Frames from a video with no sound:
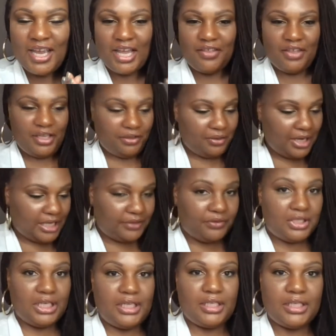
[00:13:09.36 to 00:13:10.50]
I thank you guys for
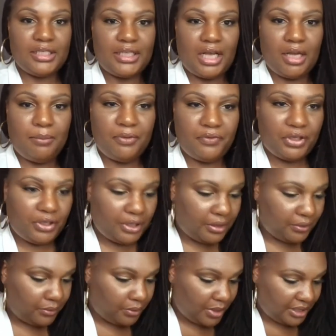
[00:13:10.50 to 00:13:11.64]
taking the time. If there are
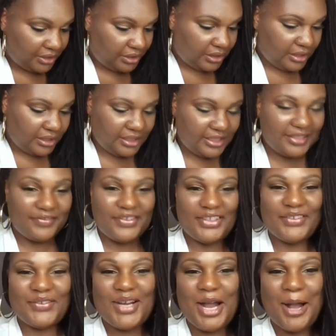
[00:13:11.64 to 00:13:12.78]
no questions, if there are
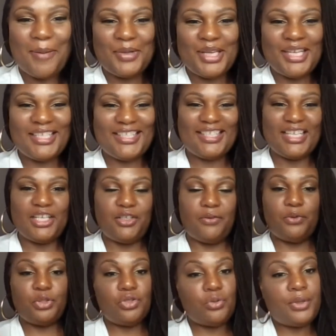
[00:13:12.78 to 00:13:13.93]
no comments, thank you
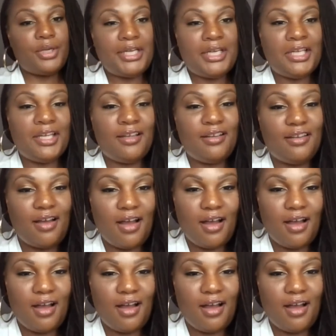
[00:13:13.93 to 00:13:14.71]
for joining.